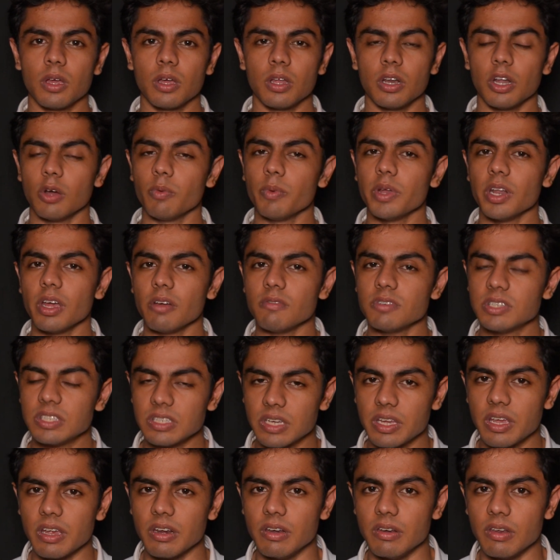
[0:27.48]
Now, when I was a
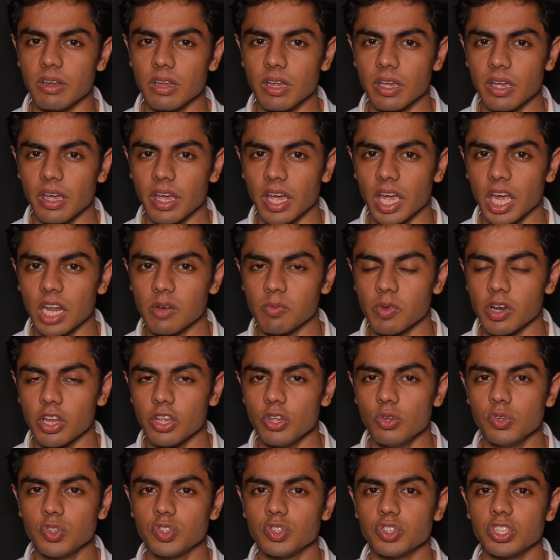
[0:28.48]
kid and when I
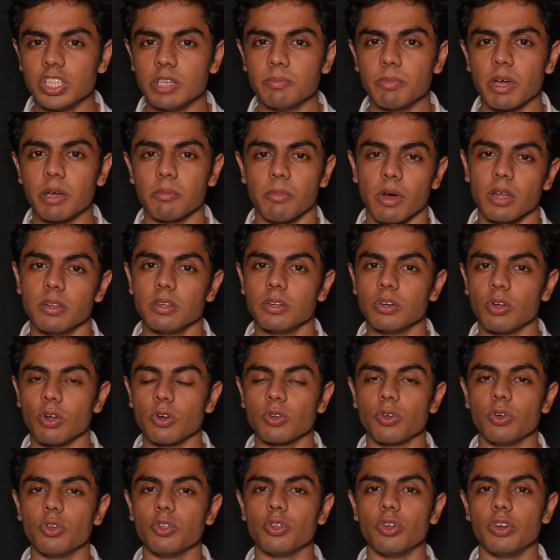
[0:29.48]
used to see my mother
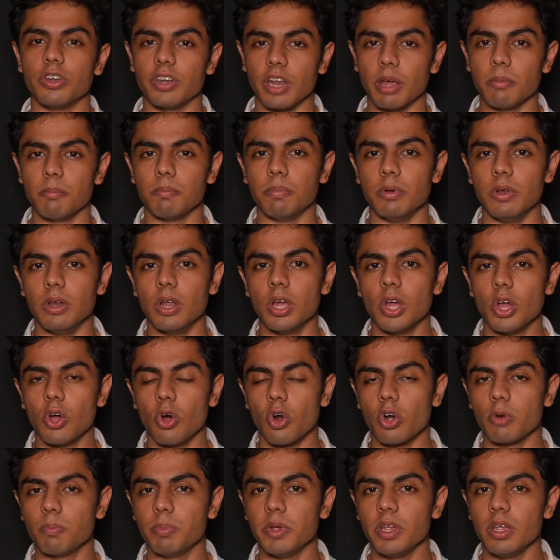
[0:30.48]
not going to the temple
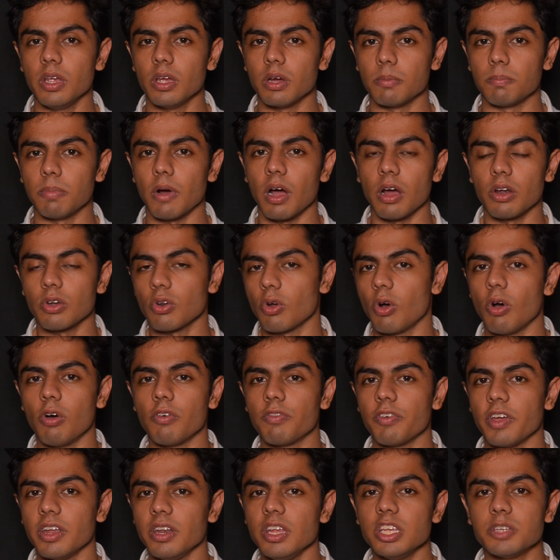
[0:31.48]
or being a part
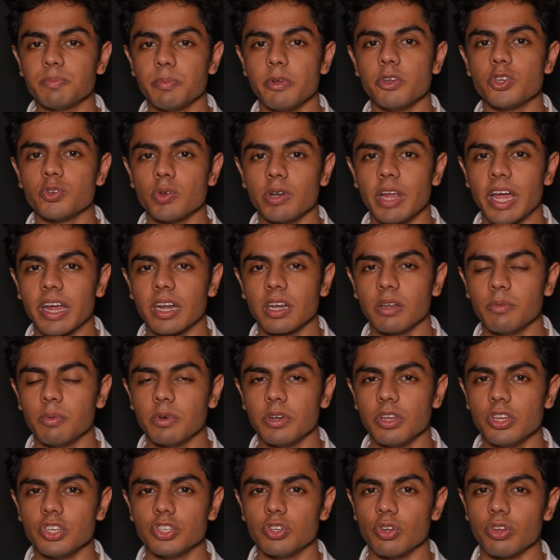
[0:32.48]
of any spiritual
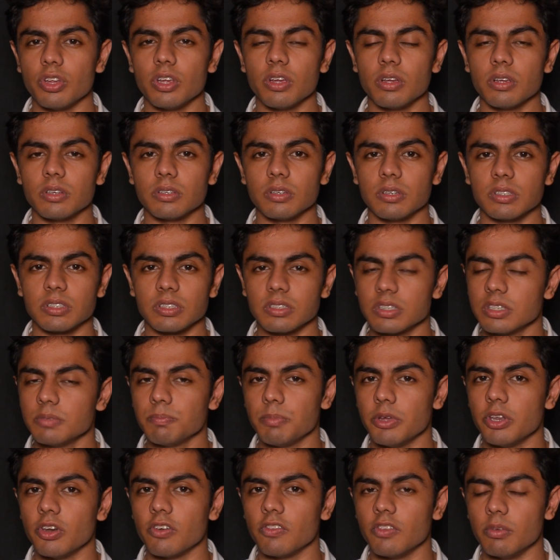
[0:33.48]
activities during a certain
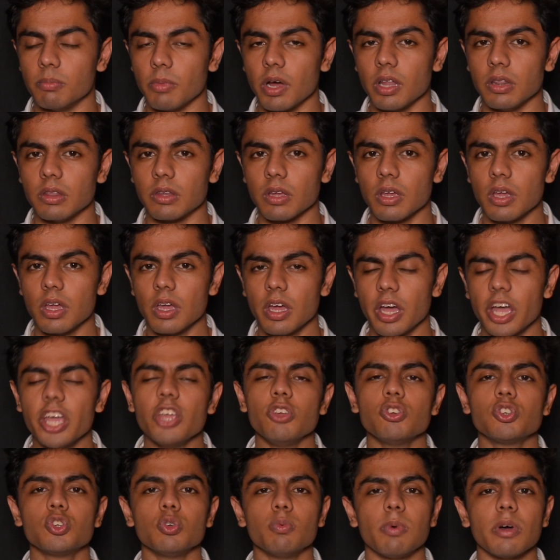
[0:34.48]
period of the month, I
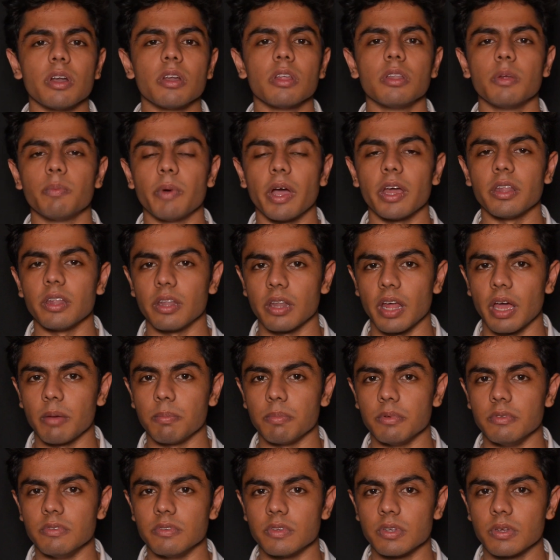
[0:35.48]
used to wonder why that
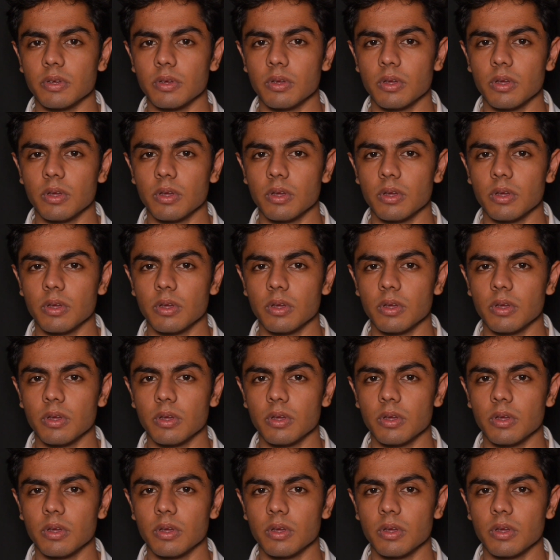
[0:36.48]
happens.